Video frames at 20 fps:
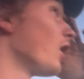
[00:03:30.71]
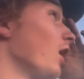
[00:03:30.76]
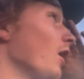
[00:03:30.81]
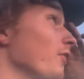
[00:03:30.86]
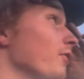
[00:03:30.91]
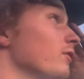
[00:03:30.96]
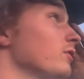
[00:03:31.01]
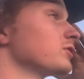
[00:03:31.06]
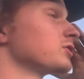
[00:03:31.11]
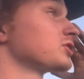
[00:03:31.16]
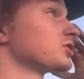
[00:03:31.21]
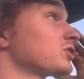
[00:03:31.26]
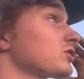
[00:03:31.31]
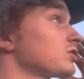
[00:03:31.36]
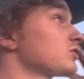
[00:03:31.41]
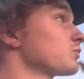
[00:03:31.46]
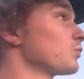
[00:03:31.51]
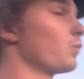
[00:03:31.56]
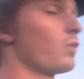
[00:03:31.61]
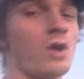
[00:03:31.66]
There's
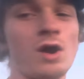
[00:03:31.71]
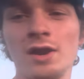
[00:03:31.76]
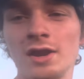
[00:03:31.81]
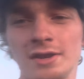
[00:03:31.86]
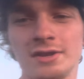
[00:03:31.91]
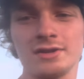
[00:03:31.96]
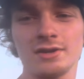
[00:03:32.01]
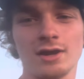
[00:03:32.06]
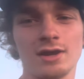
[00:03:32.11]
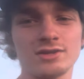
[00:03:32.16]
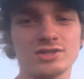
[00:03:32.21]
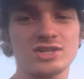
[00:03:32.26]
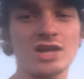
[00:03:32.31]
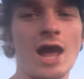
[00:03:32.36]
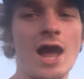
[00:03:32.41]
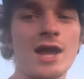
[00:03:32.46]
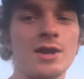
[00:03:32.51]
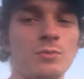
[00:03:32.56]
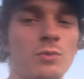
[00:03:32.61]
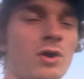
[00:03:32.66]
one
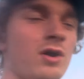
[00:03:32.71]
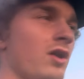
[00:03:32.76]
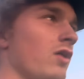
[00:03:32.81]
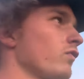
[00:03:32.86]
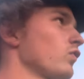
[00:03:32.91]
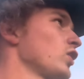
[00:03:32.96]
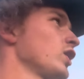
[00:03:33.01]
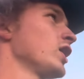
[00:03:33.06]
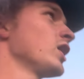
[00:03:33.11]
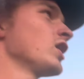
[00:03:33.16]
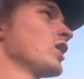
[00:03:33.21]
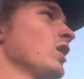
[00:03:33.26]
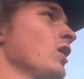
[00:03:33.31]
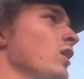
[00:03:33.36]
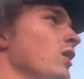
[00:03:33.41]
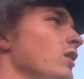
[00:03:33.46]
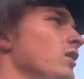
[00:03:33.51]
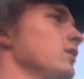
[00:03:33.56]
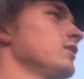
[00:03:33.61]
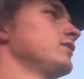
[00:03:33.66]
side one over here.
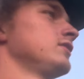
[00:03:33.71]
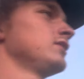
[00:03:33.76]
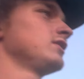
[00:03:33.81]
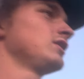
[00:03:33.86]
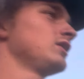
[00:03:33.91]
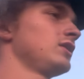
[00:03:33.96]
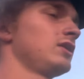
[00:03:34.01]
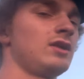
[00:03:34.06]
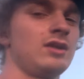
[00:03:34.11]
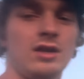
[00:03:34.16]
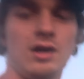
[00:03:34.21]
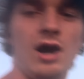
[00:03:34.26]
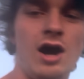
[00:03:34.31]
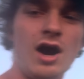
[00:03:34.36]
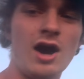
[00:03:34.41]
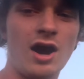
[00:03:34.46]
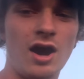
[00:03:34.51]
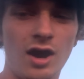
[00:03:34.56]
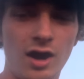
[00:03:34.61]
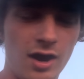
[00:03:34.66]

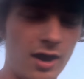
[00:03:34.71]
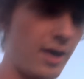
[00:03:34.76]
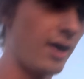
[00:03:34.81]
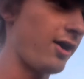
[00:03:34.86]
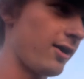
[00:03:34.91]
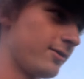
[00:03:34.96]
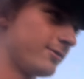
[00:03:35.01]
Of